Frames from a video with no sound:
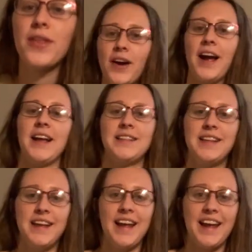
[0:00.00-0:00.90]

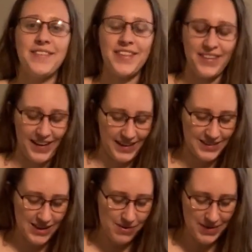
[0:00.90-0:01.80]
with her
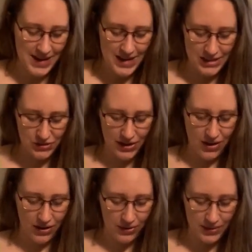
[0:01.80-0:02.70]
hands up. So I
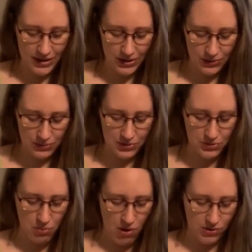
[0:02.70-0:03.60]
got her one of the little
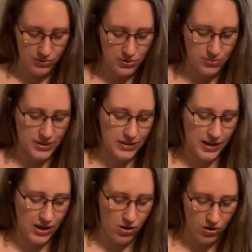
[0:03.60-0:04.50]
swaddles with the
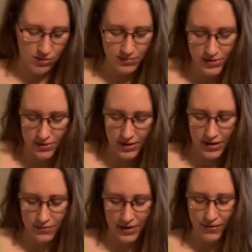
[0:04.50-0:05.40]
like arms or
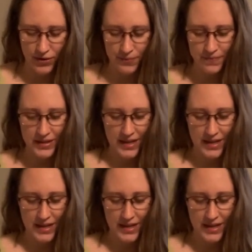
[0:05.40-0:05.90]
whatever.